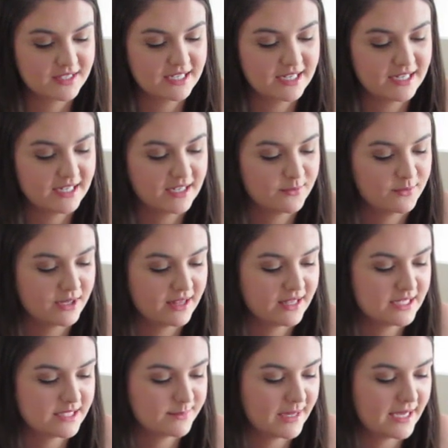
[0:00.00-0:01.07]
I needed one of
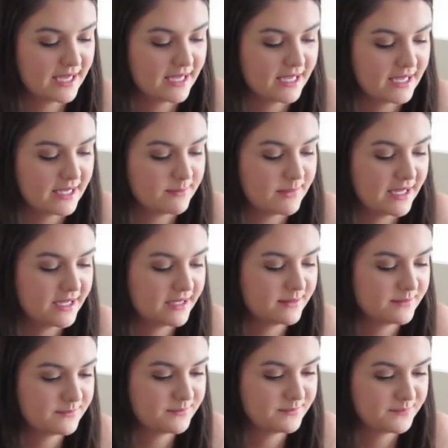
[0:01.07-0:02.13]
these bad, bad.
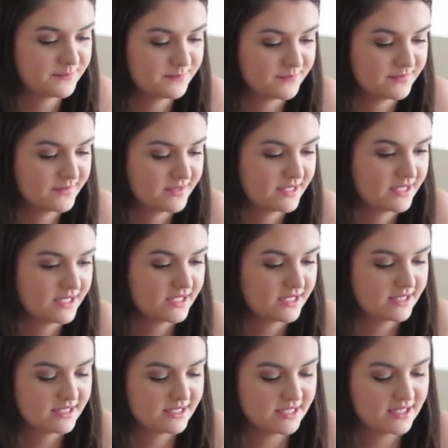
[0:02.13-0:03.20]

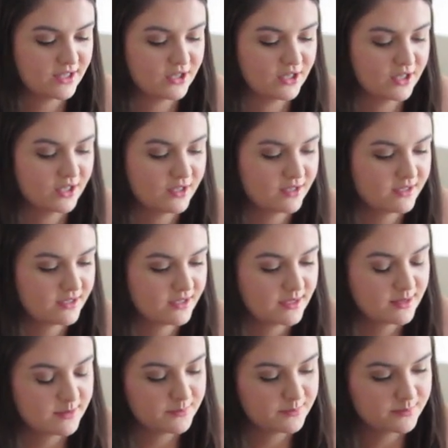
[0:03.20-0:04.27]
It's another
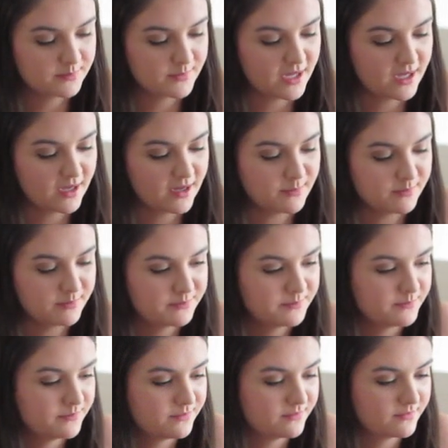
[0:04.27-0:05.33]
um,
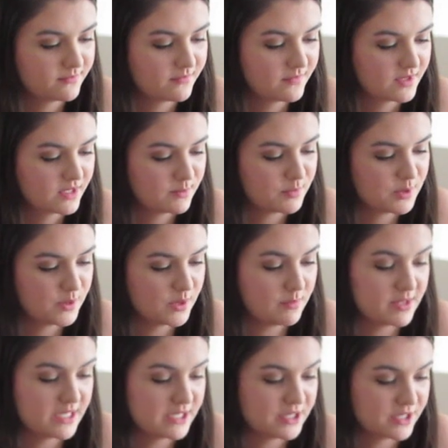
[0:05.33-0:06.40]
beauty
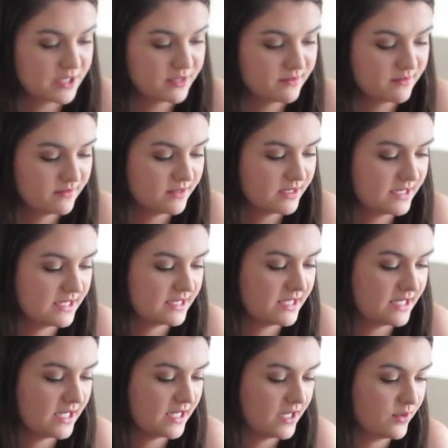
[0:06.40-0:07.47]
blender is
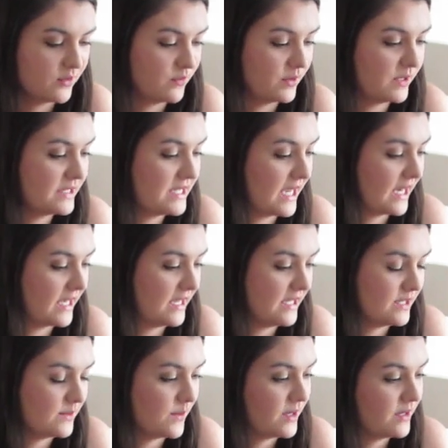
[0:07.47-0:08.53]
the Real
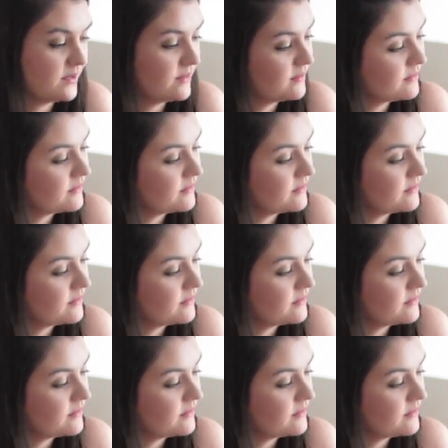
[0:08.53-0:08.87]
Techniques one.